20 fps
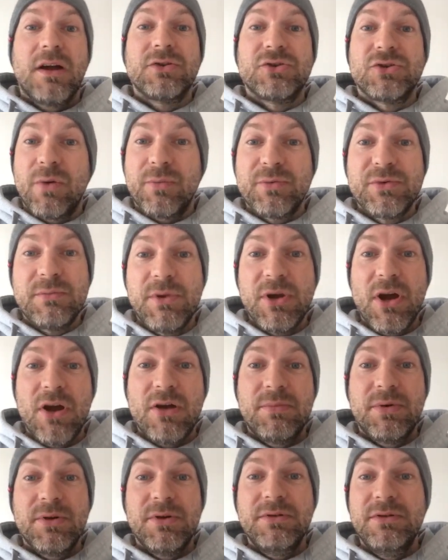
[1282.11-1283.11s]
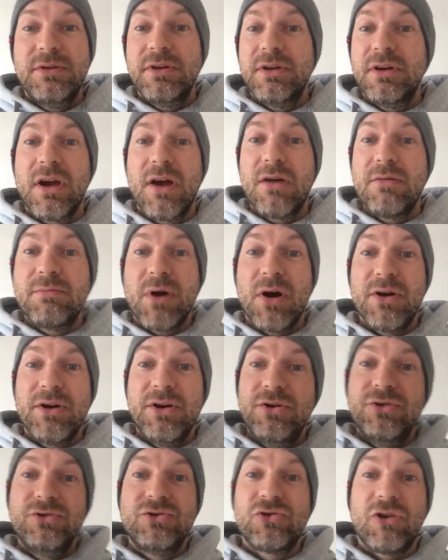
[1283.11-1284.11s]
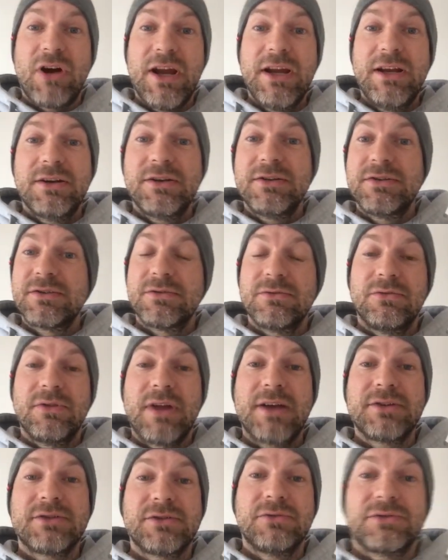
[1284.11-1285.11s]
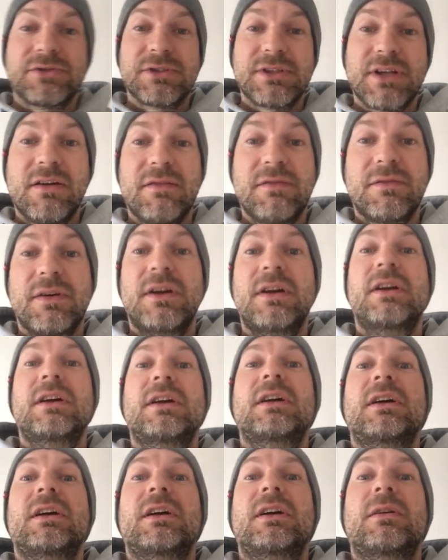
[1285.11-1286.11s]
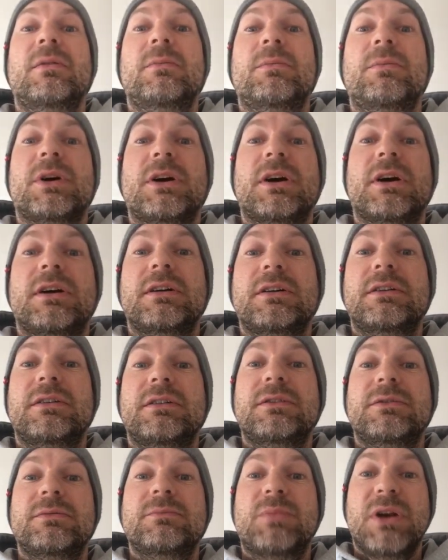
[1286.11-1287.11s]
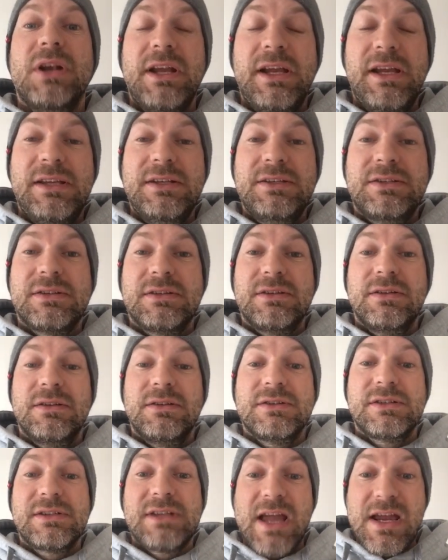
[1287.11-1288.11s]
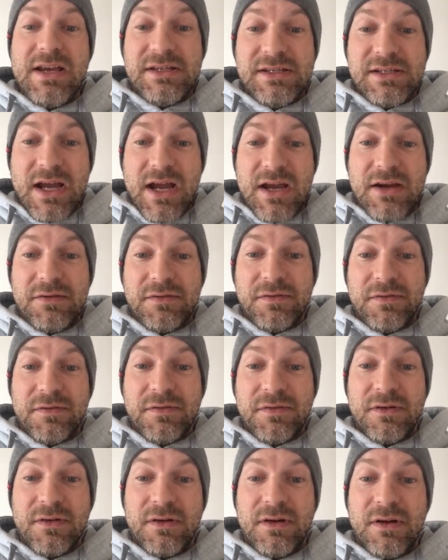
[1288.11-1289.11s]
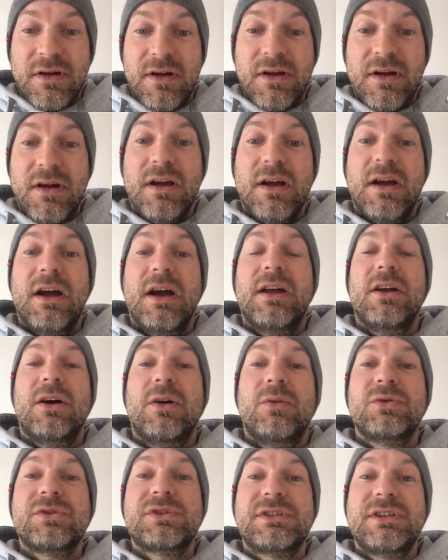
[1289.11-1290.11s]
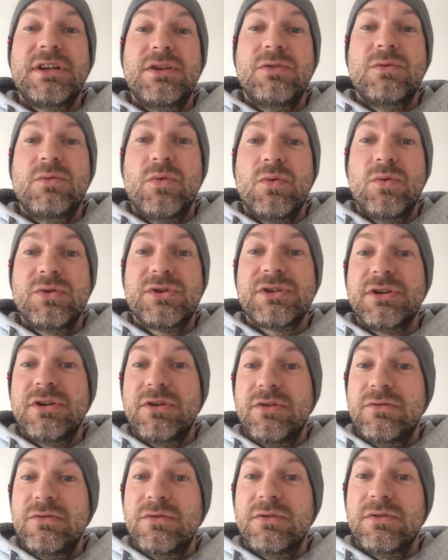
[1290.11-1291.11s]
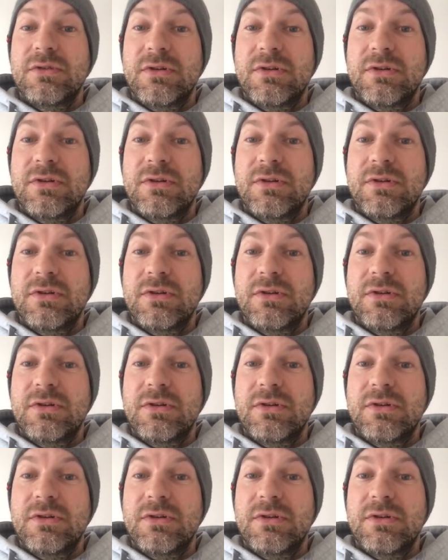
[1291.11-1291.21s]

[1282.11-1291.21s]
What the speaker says: Shops will be open, you can go buy new trainers and all that sort of stuff, but please stay safe and I will see you all soon.